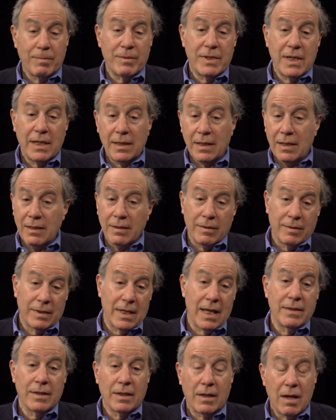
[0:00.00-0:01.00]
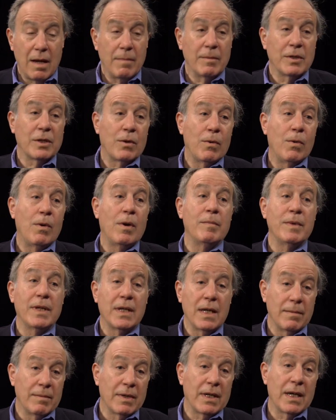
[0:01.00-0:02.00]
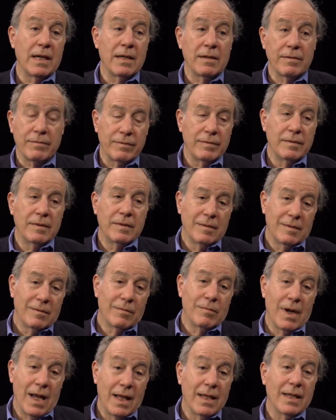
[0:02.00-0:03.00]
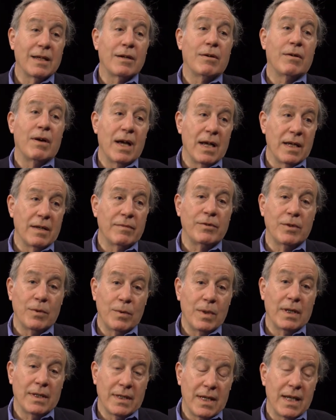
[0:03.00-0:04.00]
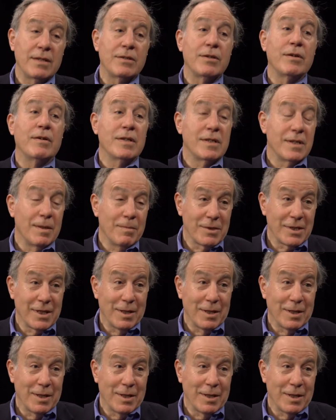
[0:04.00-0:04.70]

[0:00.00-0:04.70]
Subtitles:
particularly, can the Common Core become a kind of rallying cry, if you will? Yes, there is some